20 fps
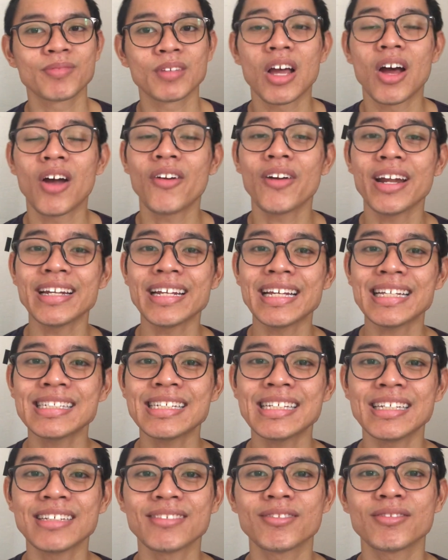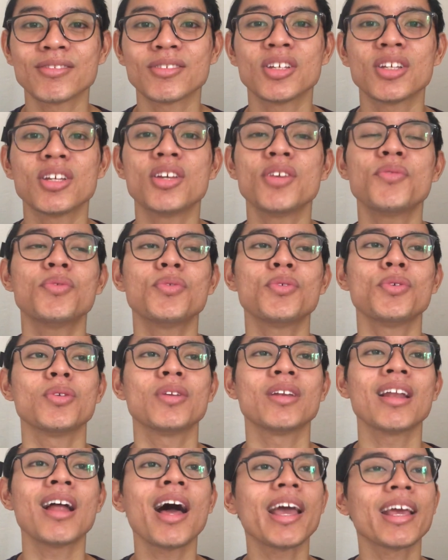Alright, that's it. If you
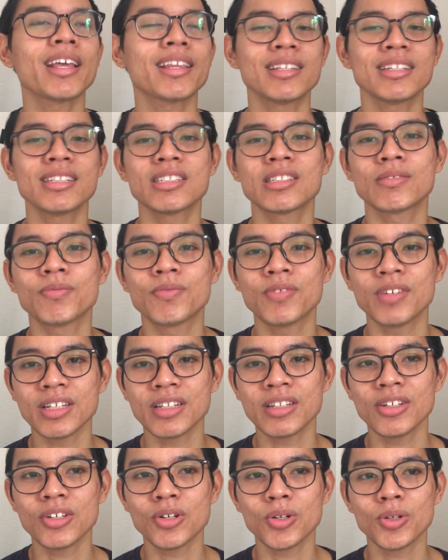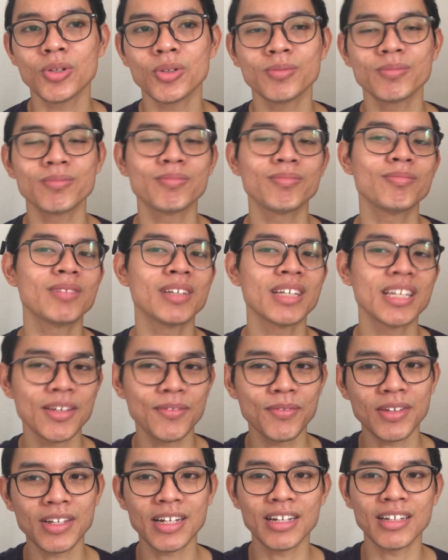like this video, give
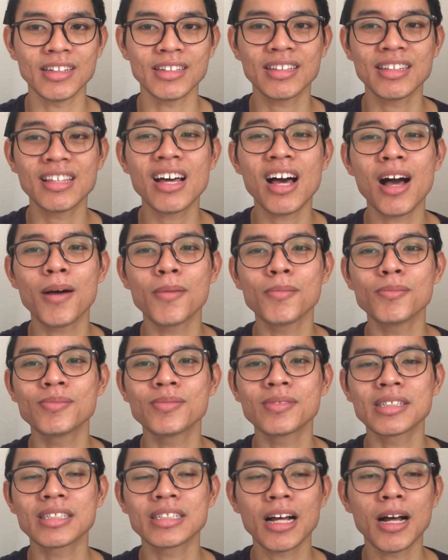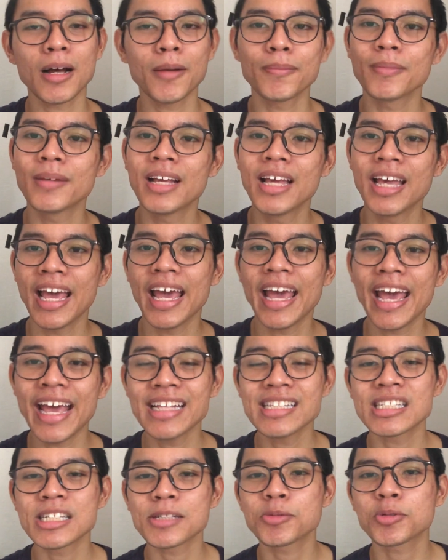it a thumbs up
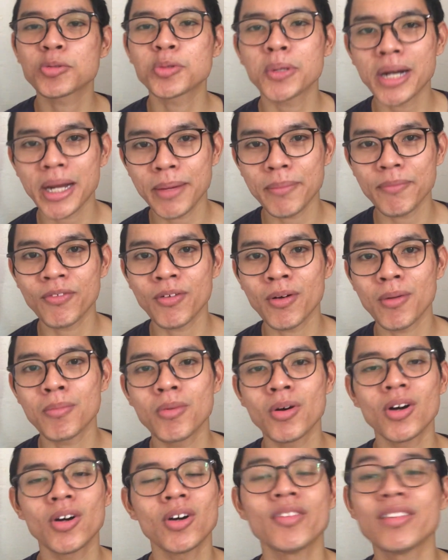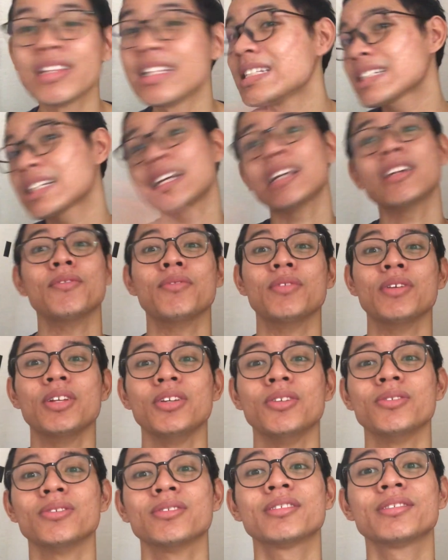and subscribe for more of this kind of
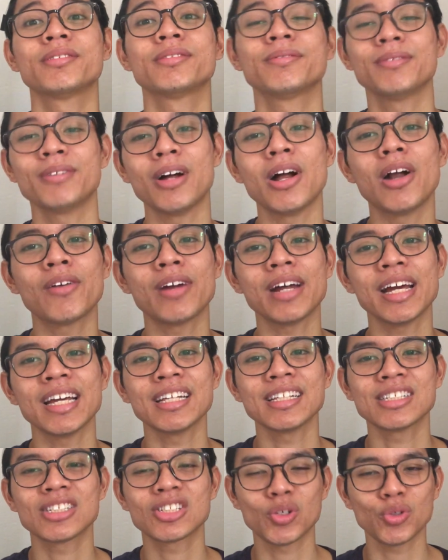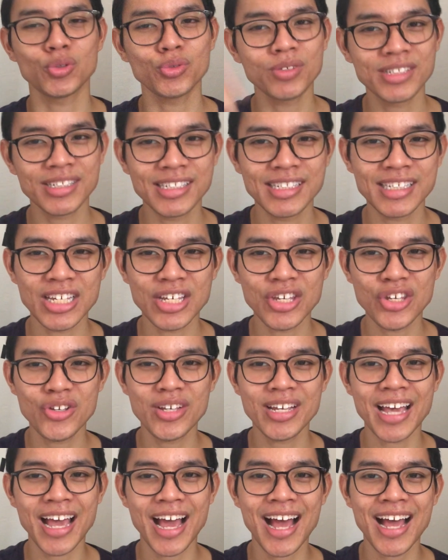videos. Alright, so see you
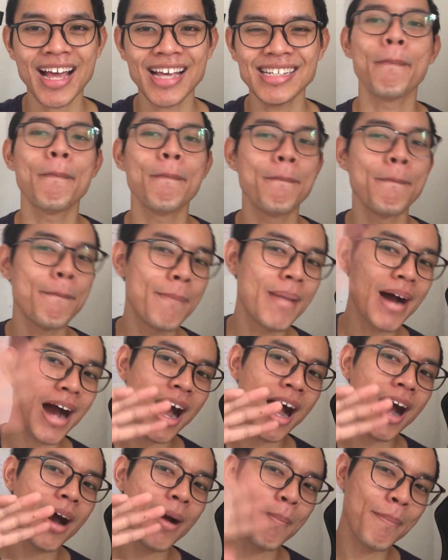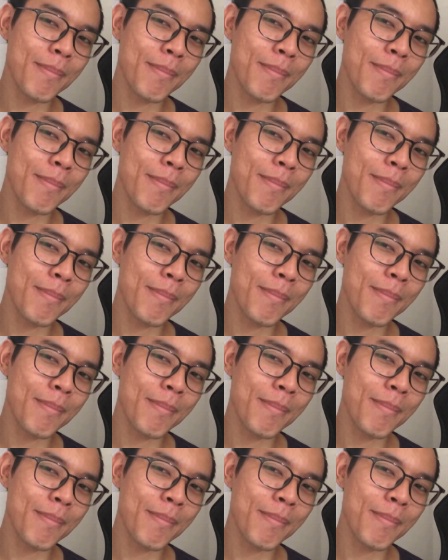guys. Bye